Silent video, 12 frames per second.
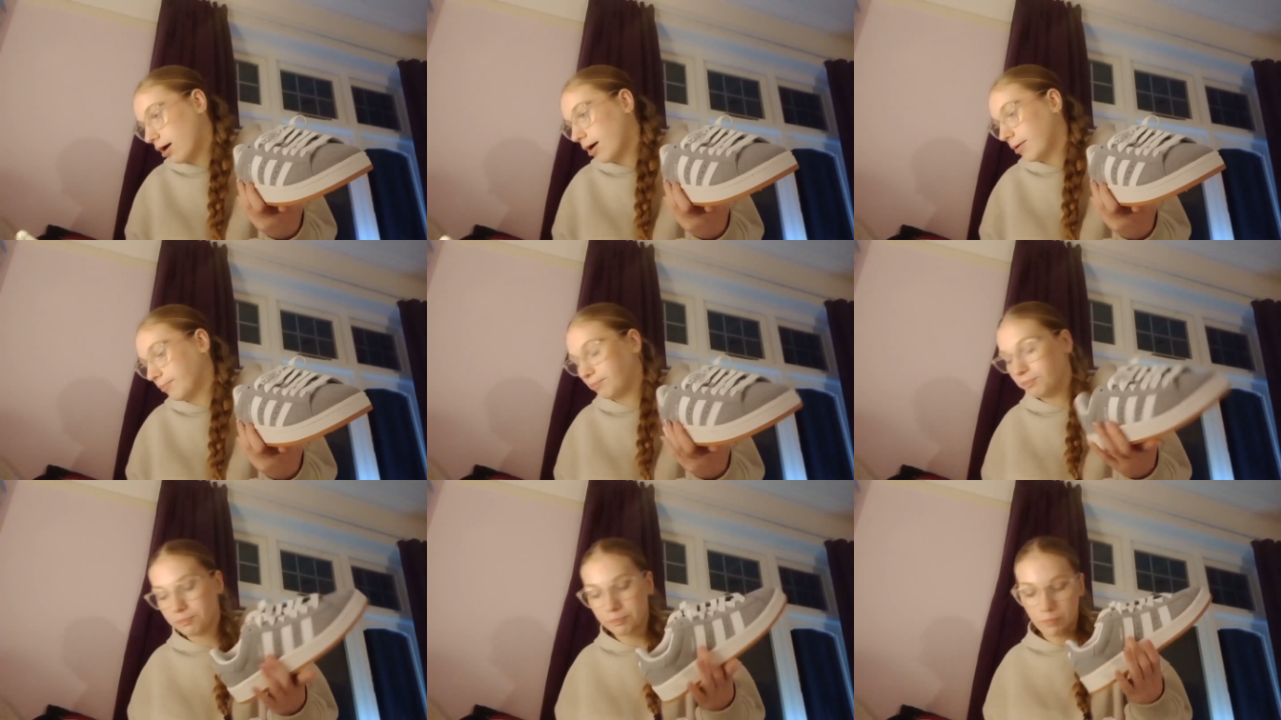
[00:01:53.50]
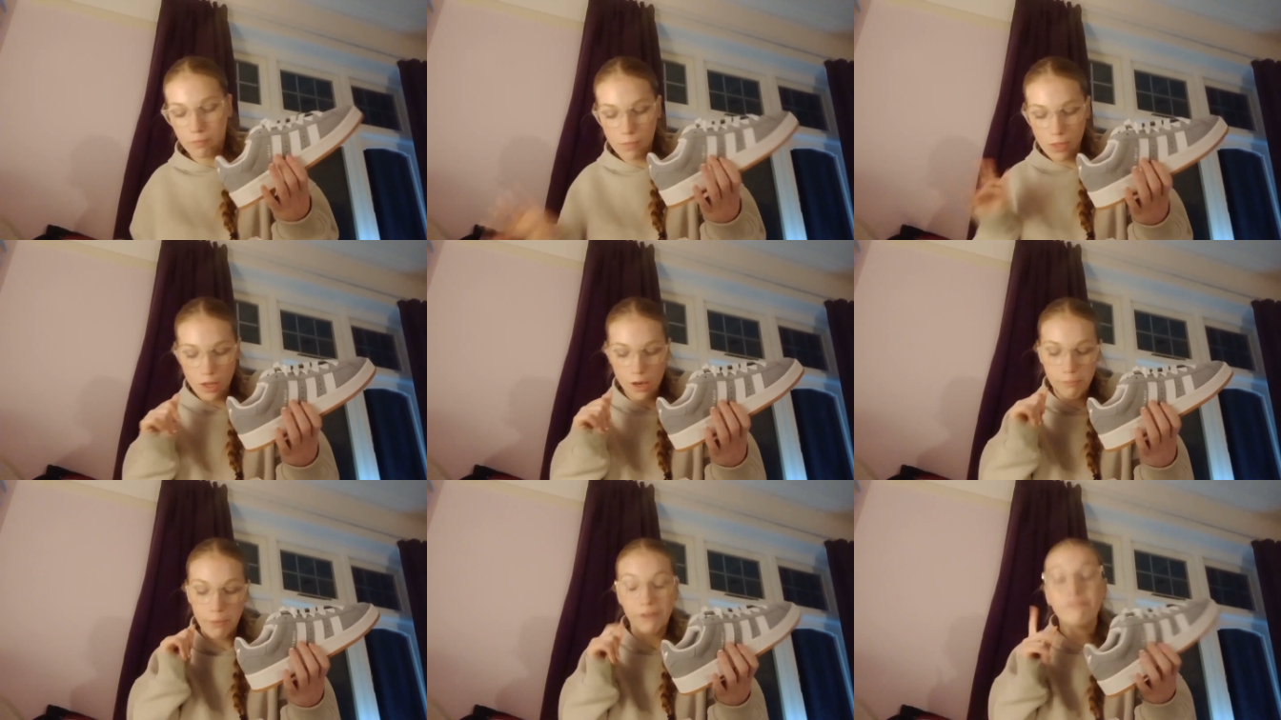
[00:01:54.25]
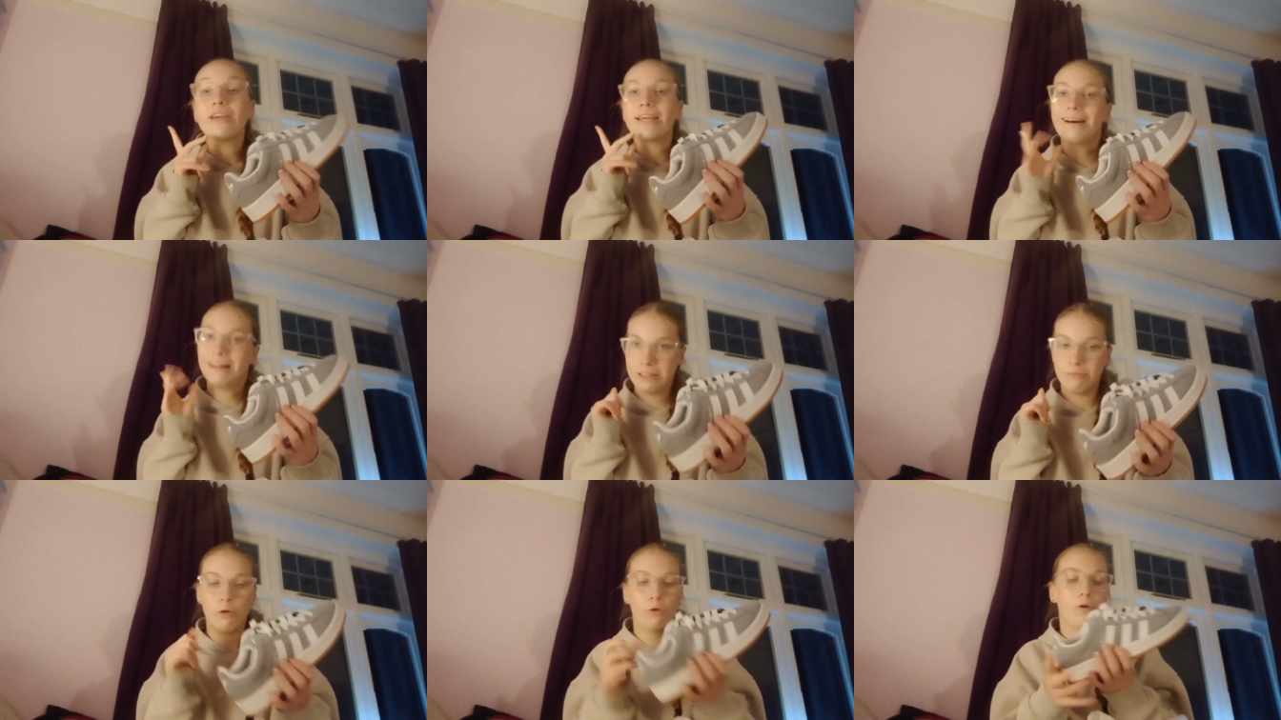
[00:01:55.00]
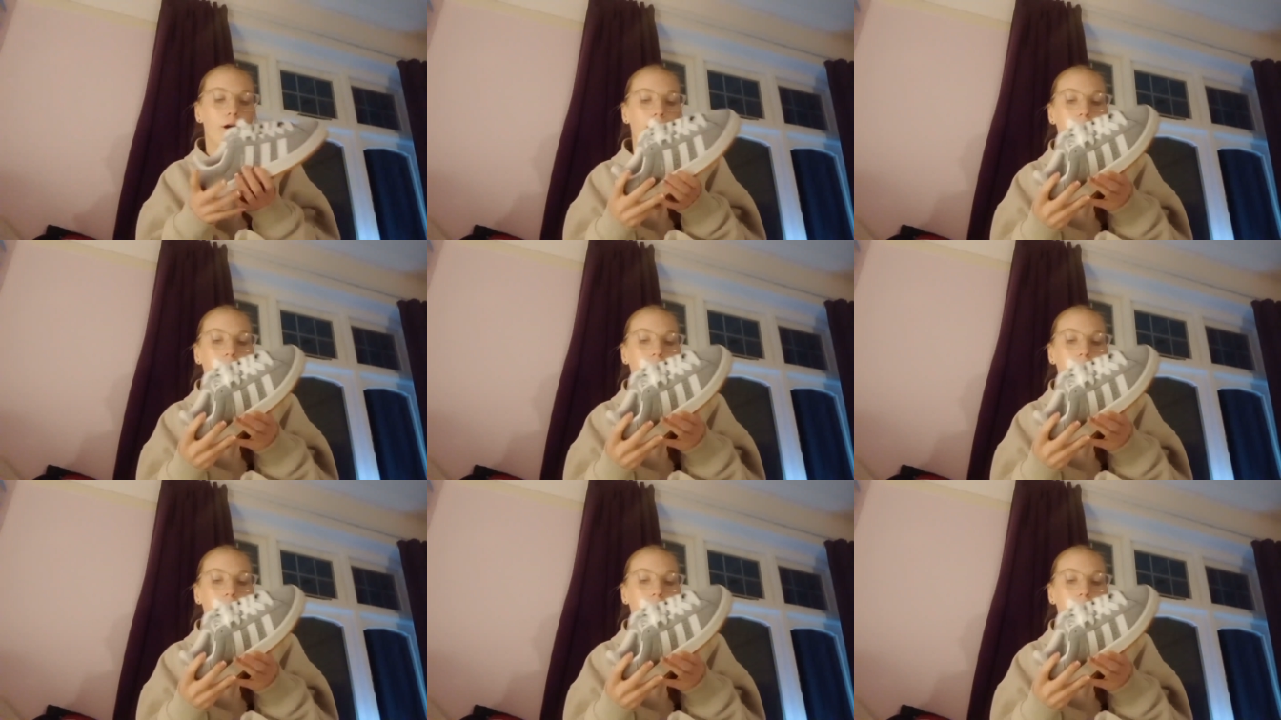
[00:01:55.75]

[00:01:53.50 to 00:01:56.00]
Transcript: um, my feet are small.